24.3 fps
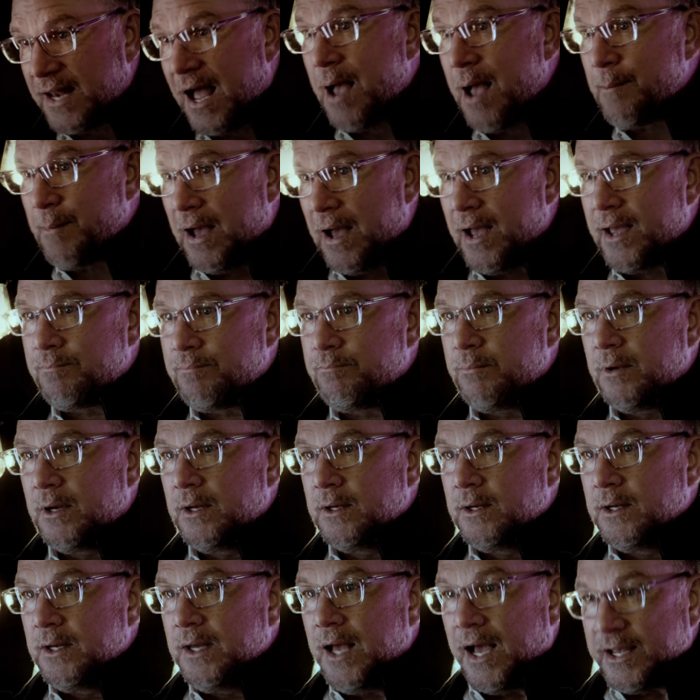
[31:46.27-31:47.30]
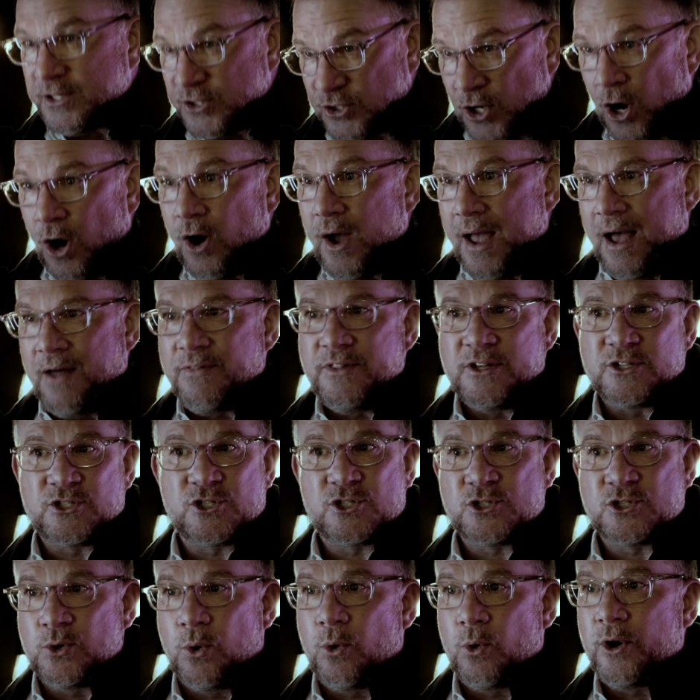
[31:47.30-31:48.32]
time, I, I saw how this
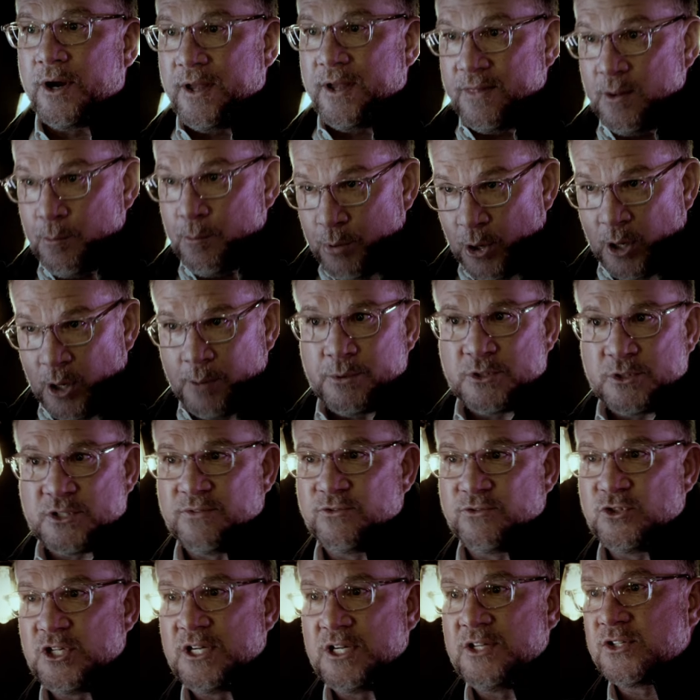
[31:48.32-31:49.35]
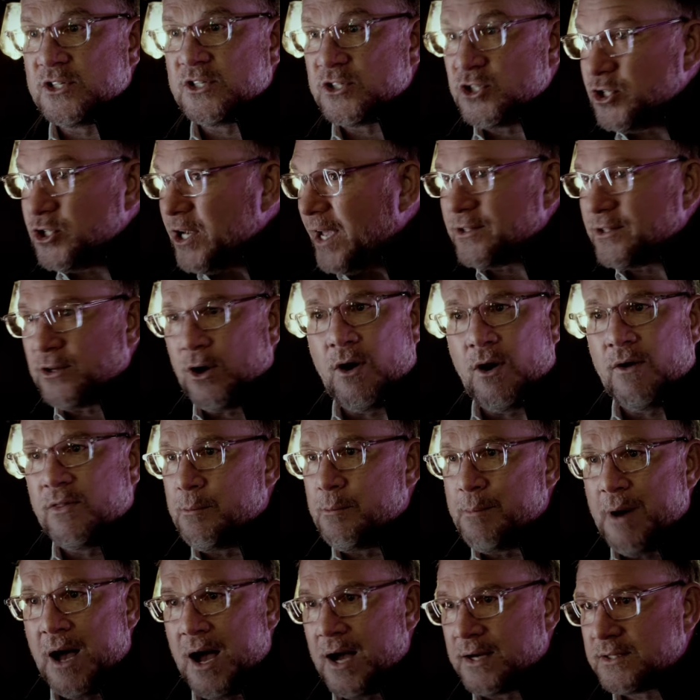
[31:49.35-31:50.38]
story and the purpose of Jesus checked all the
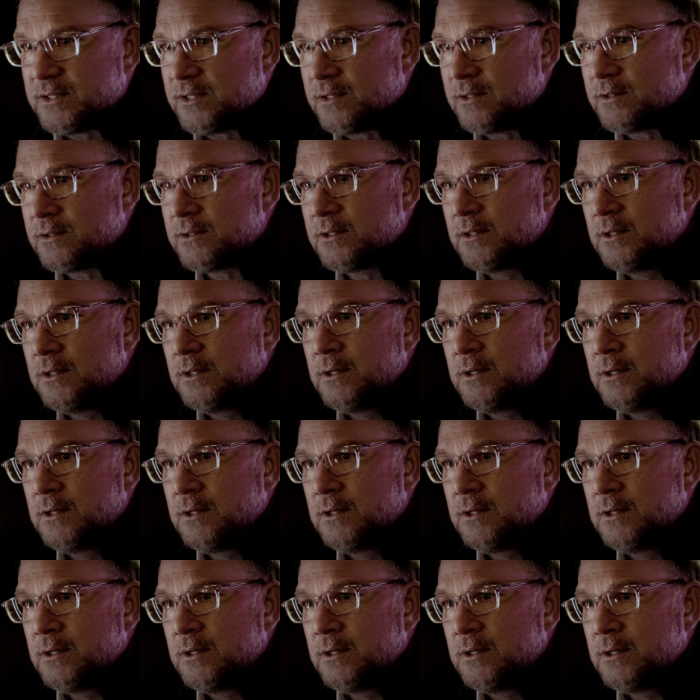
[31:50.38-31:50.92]
boxes,